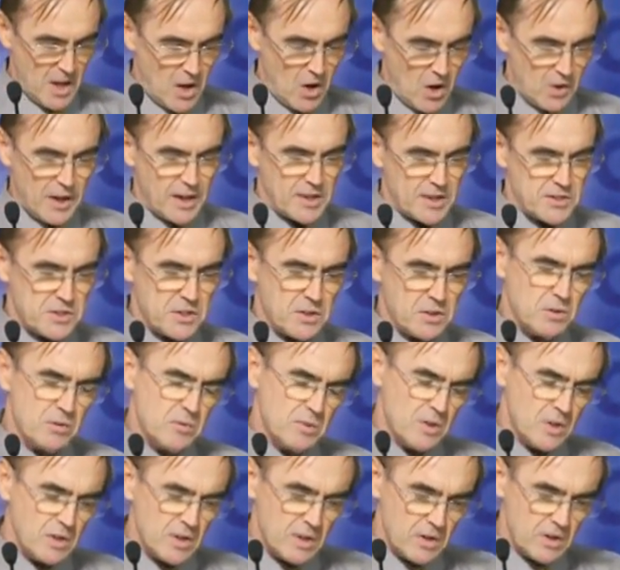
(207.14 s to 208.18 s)
Okay, so
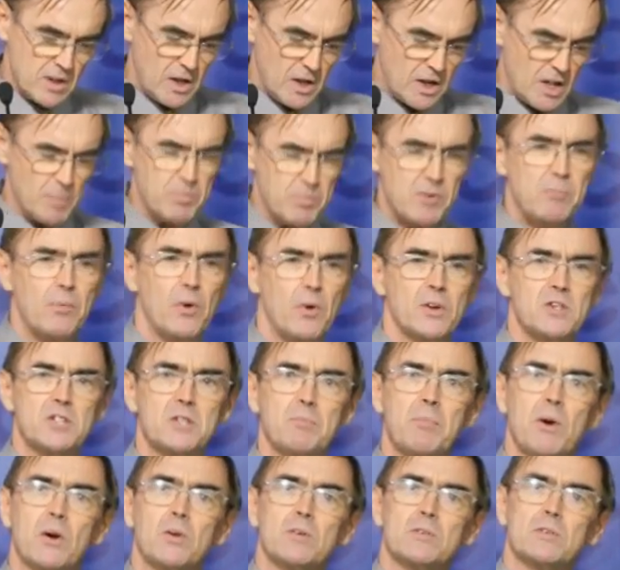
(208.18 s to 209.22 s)
a couple of points
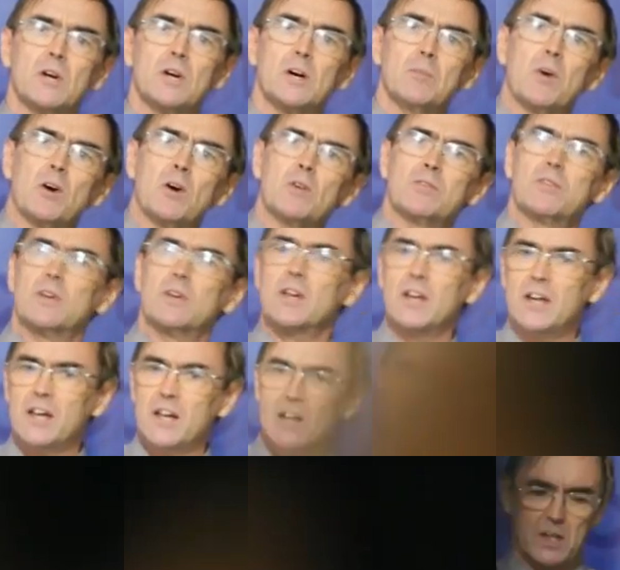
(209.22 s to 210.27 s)
about the
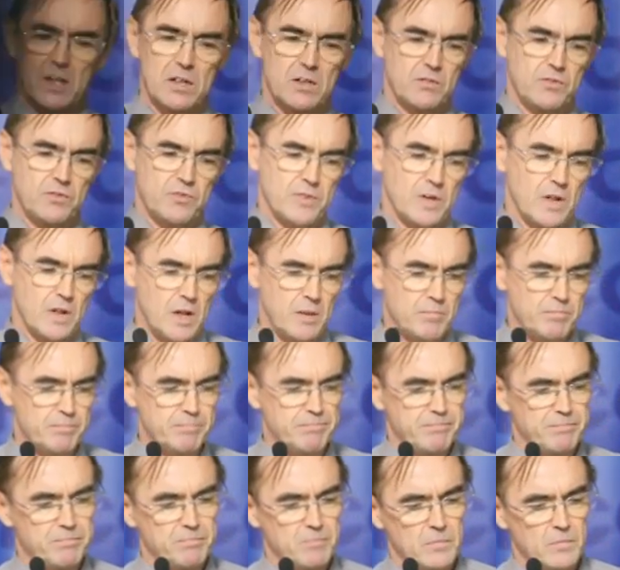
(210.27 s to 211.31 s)
legal side of
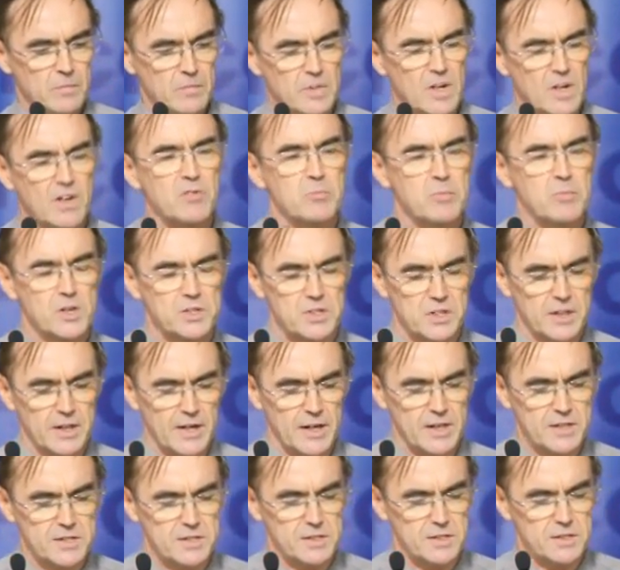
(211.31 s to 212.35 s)
defamation
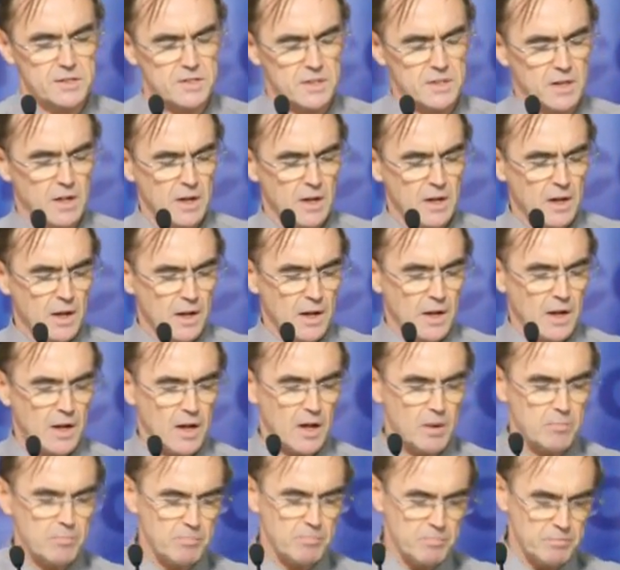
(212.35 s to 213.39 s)
cases.
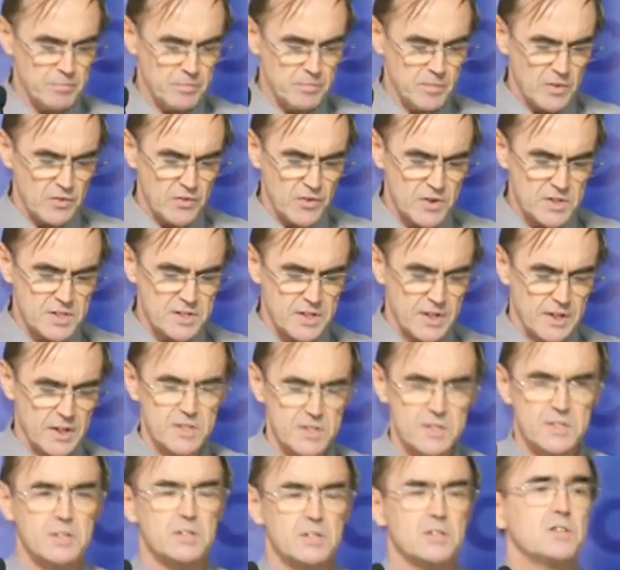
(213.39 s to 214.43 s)
First thing
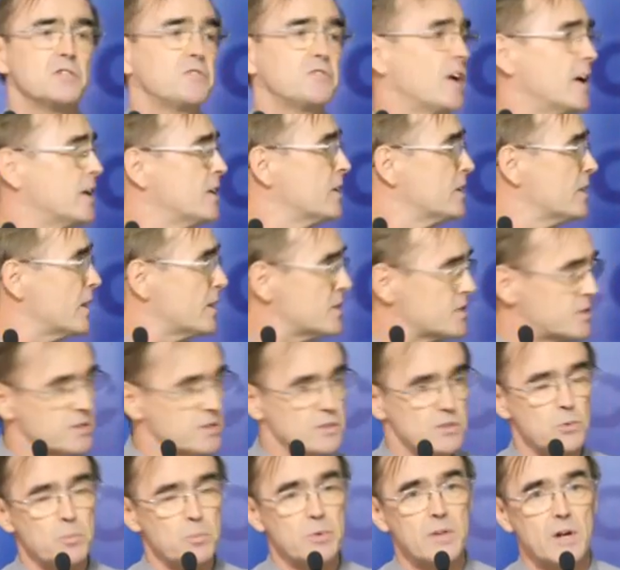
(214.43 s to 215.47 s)
is that the defendant, as
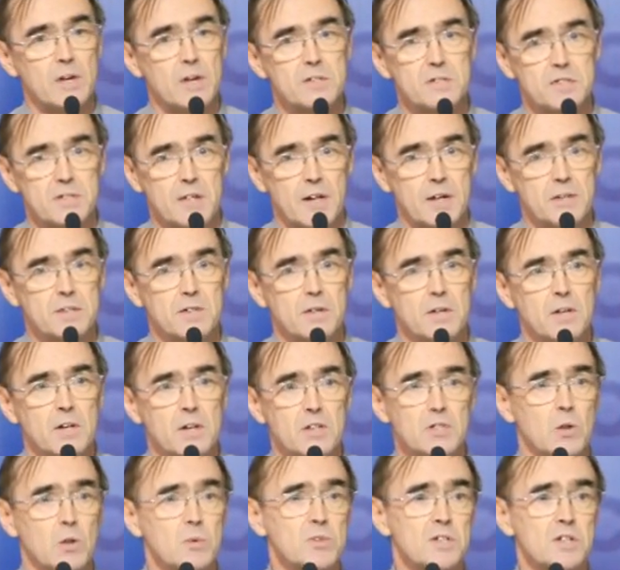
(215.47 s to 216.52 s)
Supachai said,
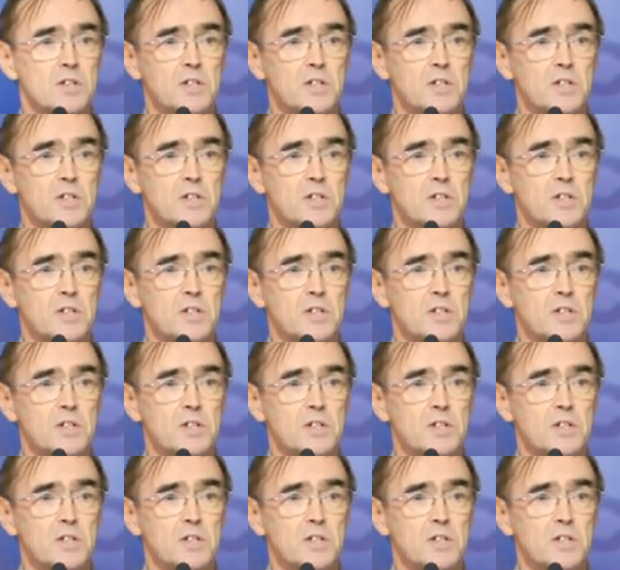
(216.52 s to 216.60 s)
is always